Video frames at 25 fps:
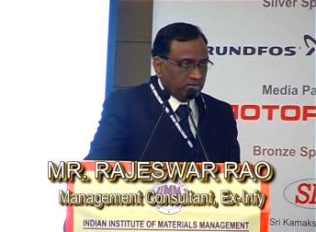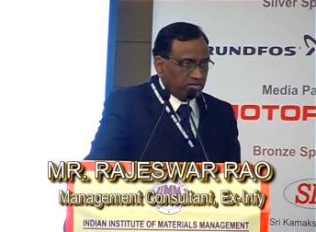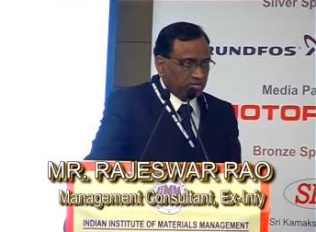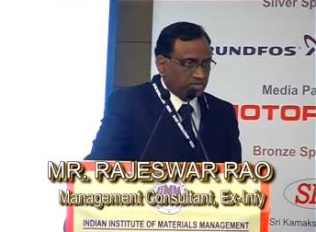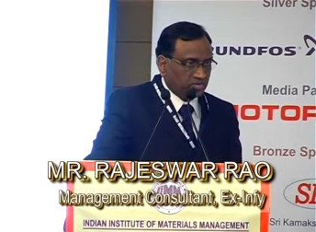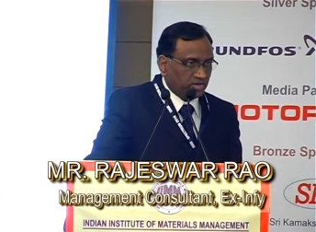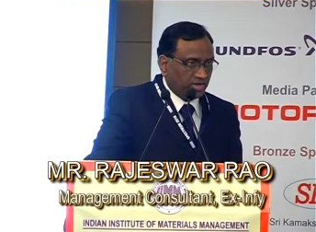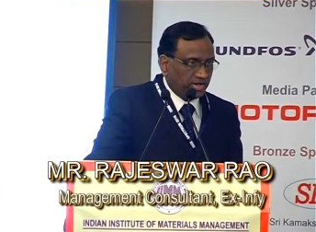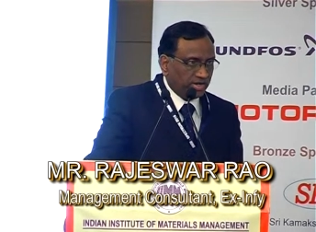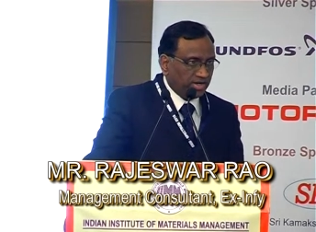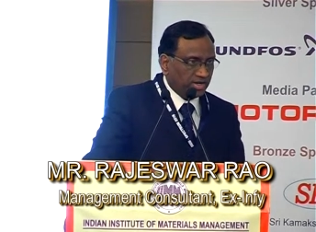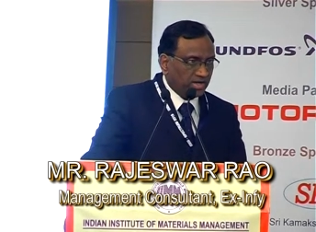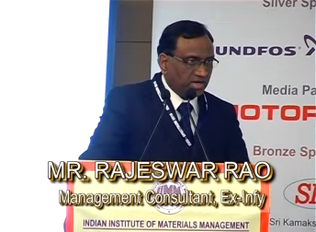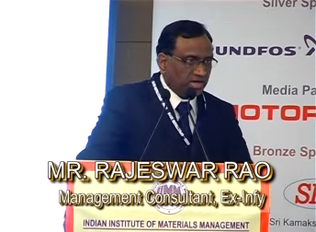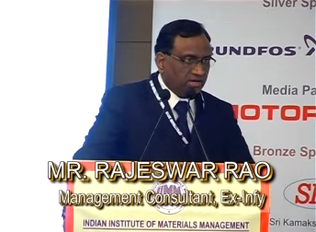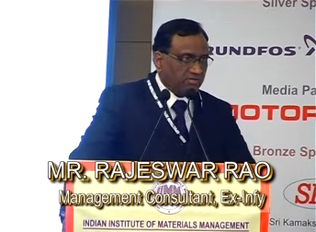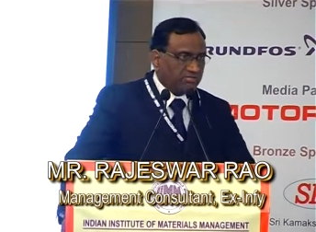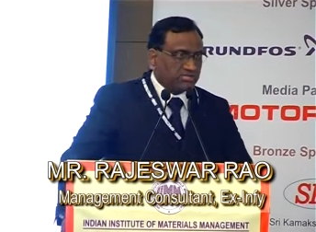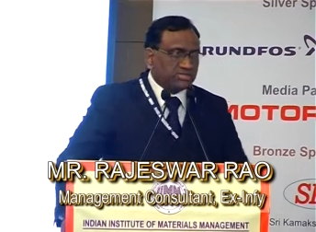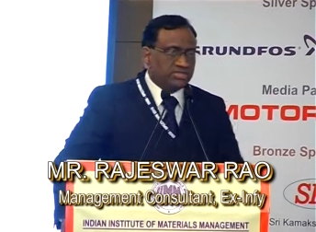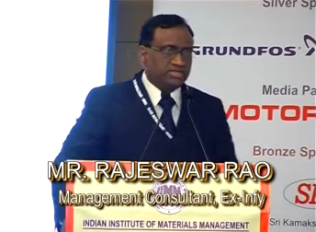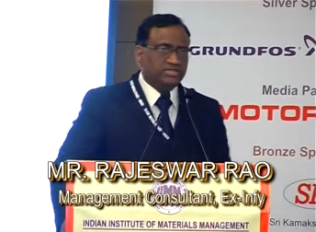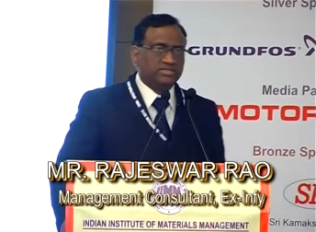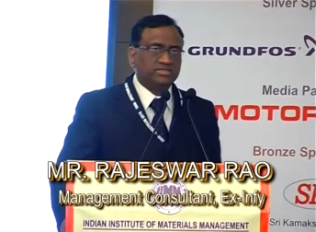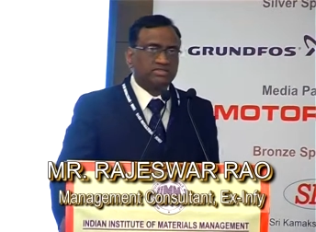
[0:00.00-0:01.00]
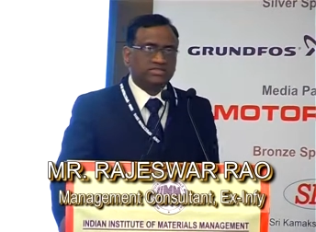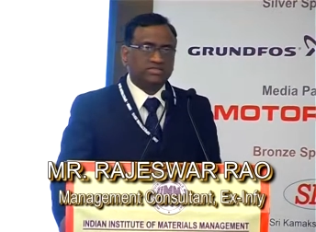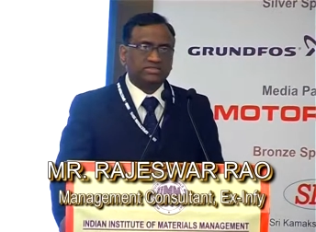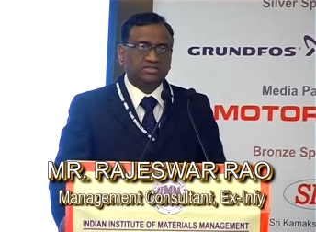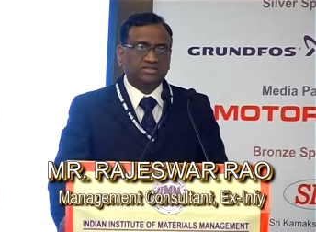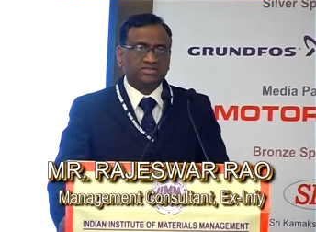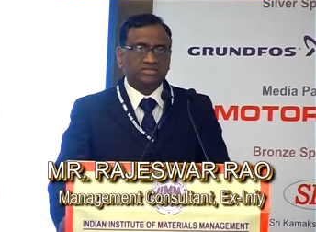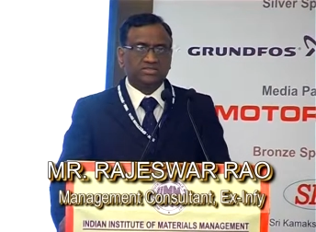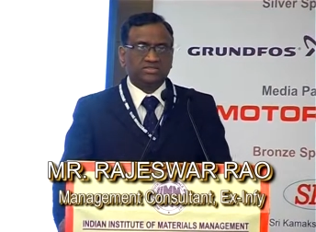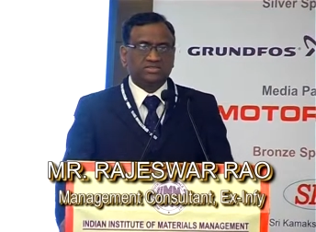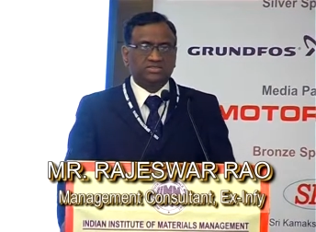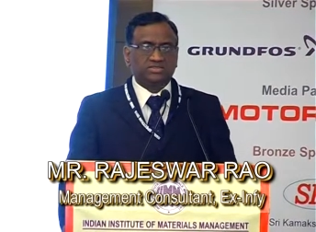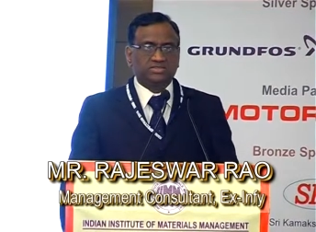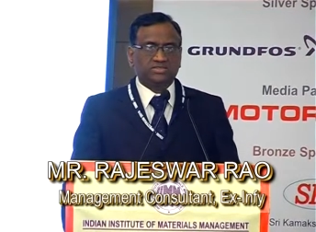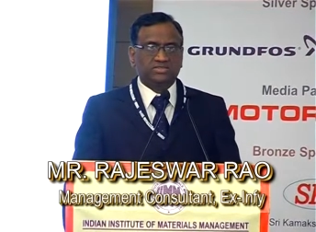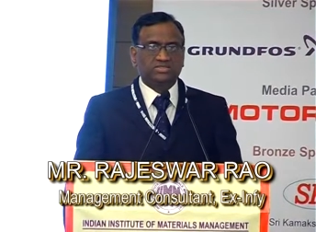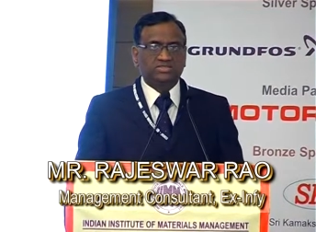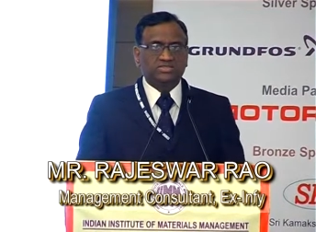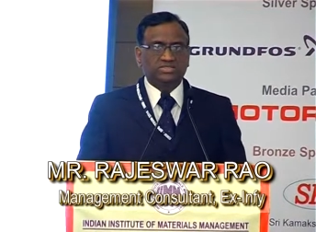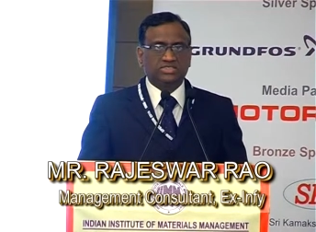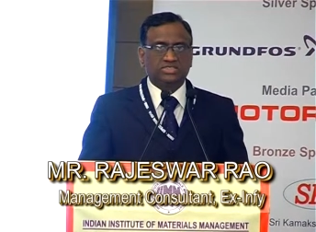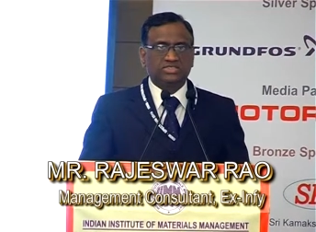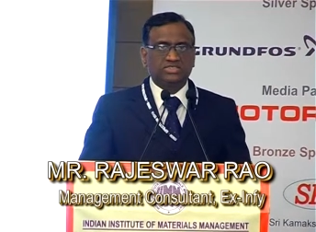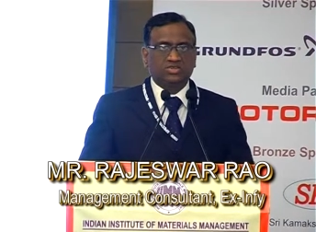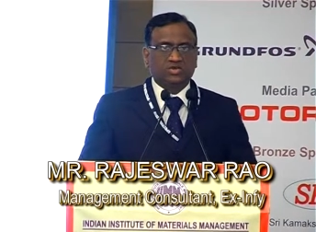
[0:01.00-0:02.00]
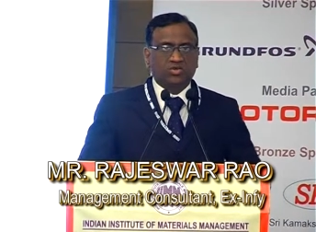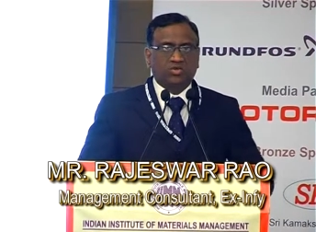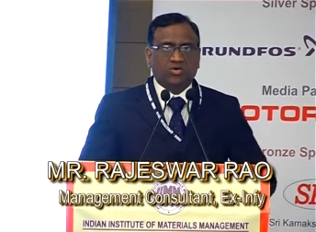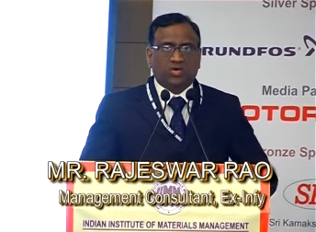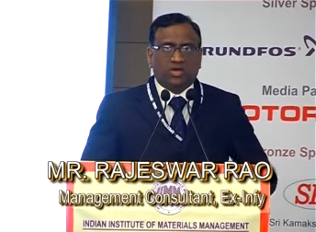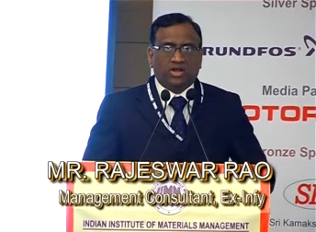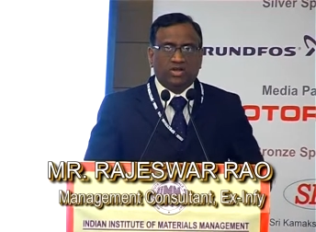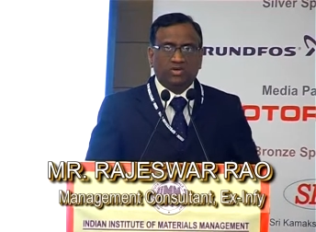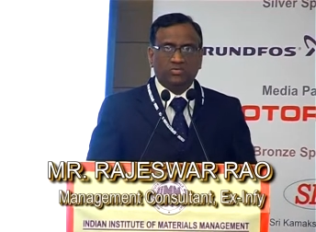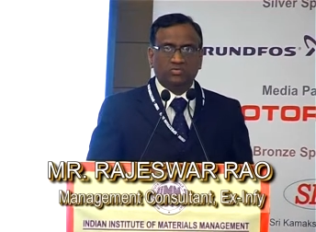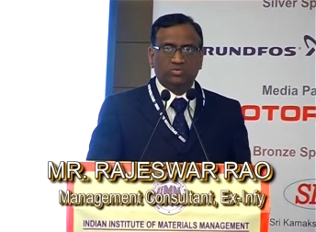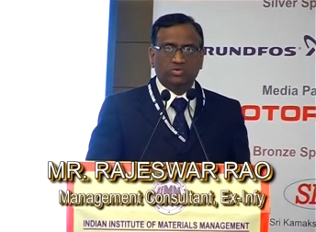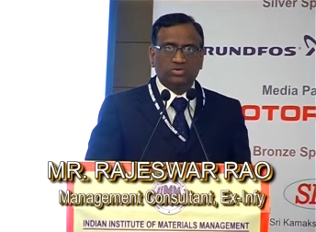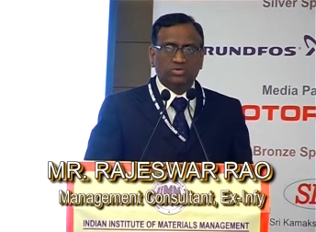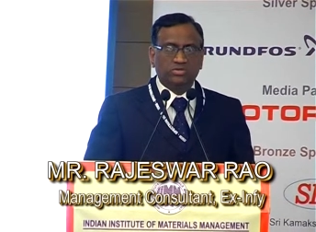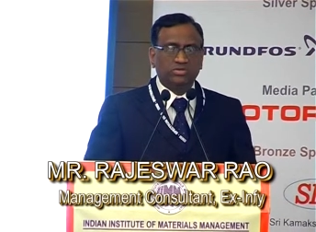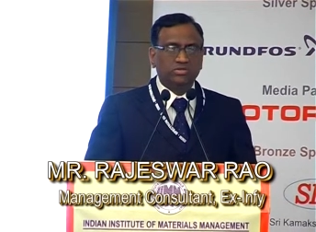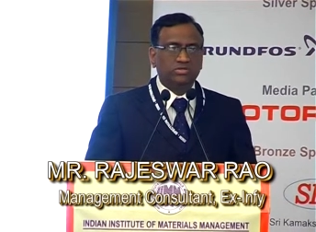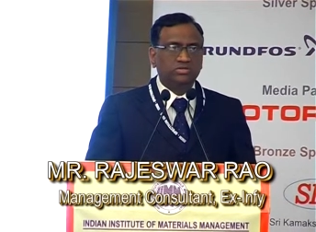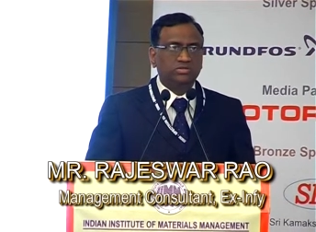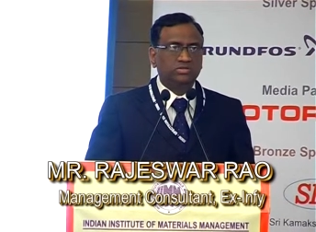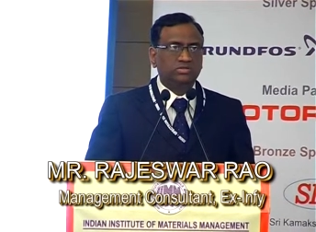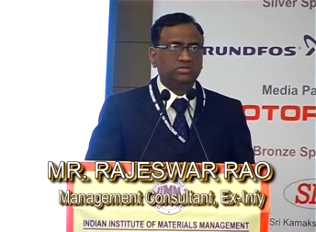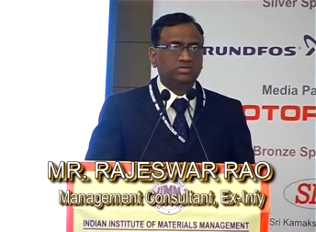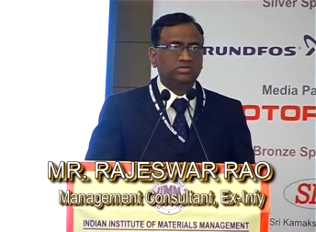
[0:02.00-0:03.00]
so internet of things is is just a coined word